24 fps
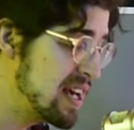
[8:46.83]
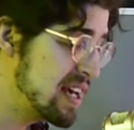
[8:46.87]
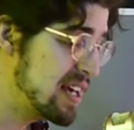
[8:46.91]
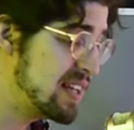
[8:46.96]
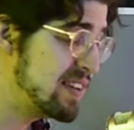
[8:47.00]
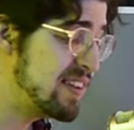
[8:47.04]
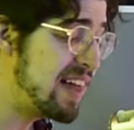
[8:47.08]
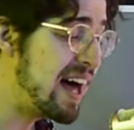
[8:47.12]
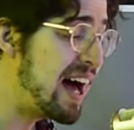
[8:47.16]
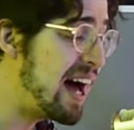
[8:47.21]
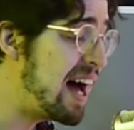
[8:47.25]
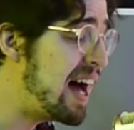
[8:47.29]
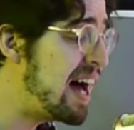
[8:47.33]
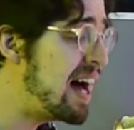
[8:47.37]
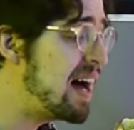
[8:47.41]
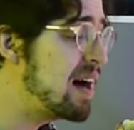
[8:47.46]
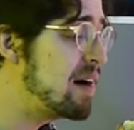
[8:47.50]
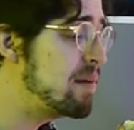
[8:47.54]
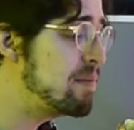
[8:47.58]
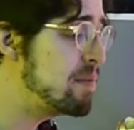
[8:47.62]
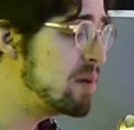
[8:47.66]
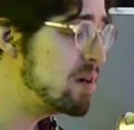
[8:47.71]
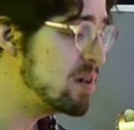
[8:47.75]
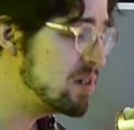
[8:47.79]
And
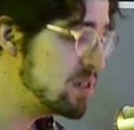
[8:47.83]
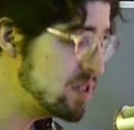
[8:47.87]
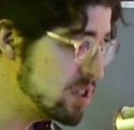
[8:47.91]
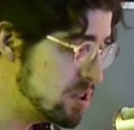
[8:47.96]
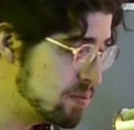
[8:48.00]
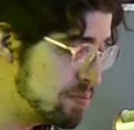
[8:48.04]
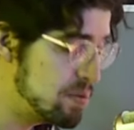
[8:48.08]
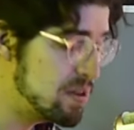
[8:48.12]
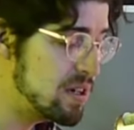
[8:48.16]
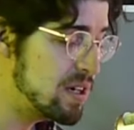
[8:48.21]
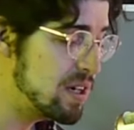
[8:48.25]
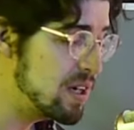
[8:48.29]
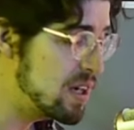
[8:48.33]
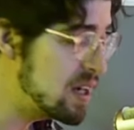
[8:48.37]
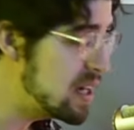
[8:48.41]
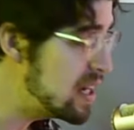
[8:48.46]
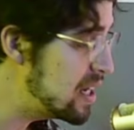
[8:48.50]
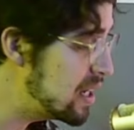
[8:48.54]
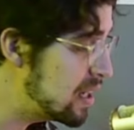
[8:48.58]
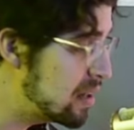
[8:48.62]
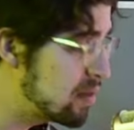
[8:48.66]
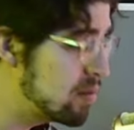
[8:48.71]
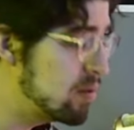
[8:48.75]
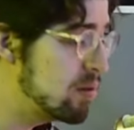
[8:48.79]
I must
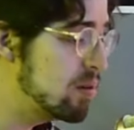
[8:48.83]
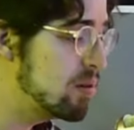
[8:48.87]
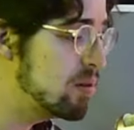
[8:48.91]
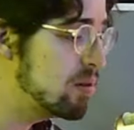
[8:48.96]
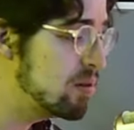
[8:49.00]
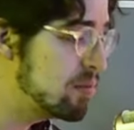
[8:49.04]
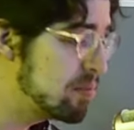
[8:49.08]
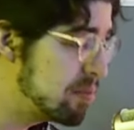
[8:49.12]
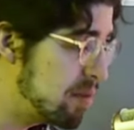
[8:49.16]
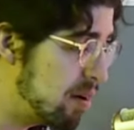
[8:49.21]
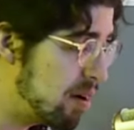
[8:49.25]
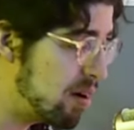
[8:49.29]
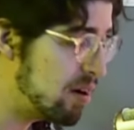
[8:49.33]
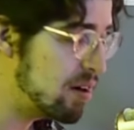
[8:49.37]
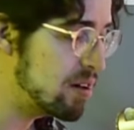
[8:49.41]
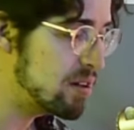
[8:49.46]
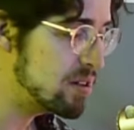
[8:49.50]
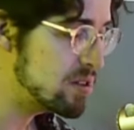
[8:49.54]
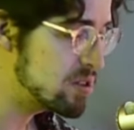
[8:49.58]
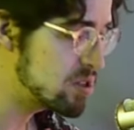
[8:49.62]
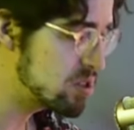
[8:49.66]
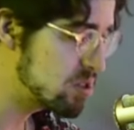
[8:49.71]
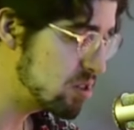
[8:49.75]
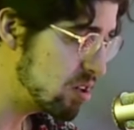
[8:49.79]
be equal
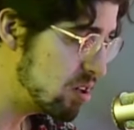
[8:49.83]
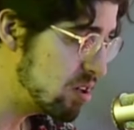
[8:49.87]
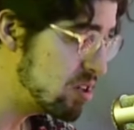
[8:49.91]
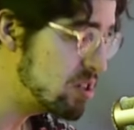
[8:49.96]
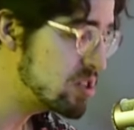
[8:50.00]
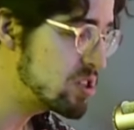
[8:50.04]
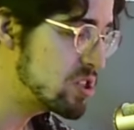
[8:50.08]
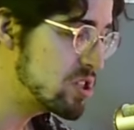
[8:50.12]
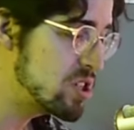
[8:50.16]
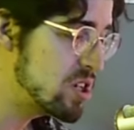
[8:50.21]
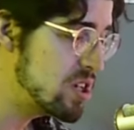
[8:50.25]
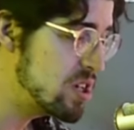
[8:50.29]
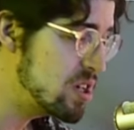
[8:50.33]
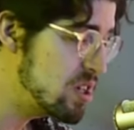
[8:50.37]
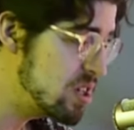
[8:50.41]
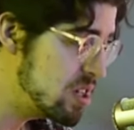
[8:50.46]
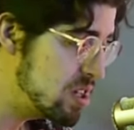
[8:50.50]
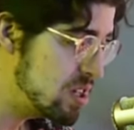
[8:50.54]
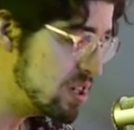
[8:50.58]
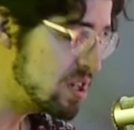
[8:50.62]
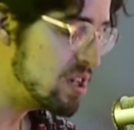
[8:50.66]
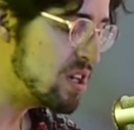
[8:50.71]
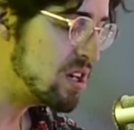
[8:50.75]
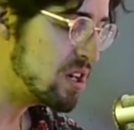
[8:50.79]
parts
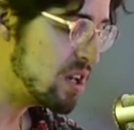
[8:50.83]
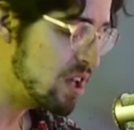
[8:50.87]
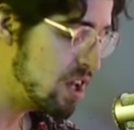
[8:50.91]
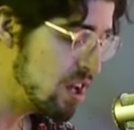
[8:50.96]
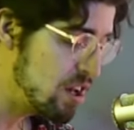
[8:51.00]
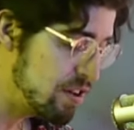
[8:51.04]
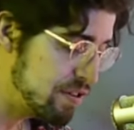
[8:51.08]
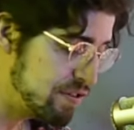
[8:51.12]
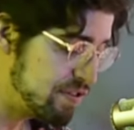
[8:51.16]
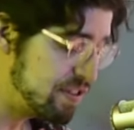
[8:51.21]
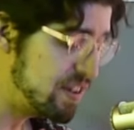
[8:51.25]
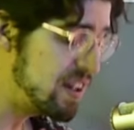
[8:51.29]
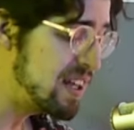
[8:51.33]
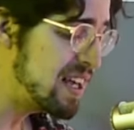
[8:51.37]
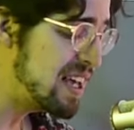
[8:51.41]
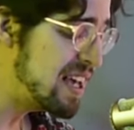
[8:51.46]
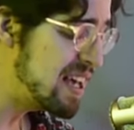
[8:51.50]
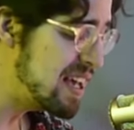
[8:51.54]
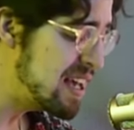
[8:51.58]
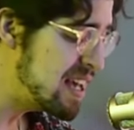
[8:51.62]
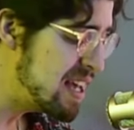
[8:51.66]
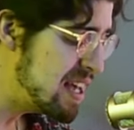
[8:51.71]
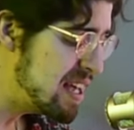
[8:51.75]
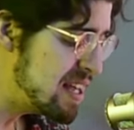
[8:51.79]
searching,
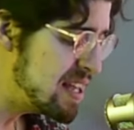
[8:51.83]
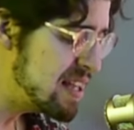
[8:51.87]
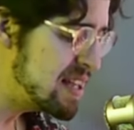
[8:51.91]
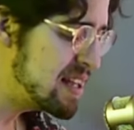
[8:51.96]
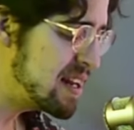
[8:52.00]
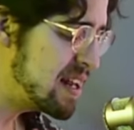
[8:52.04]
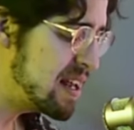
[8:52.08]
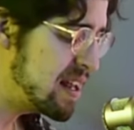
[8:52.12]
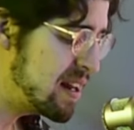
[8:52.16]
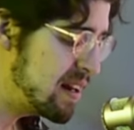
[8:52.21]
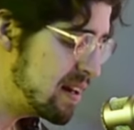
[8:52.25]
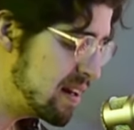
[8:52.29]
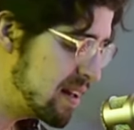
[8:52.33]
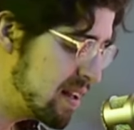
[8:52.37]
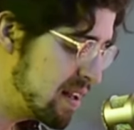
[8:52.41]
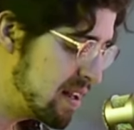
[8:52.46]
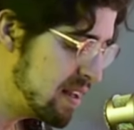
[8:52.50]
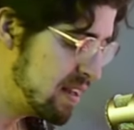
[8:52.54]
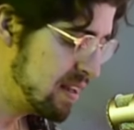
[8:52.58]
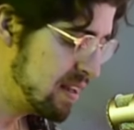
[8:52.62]
fleeing, and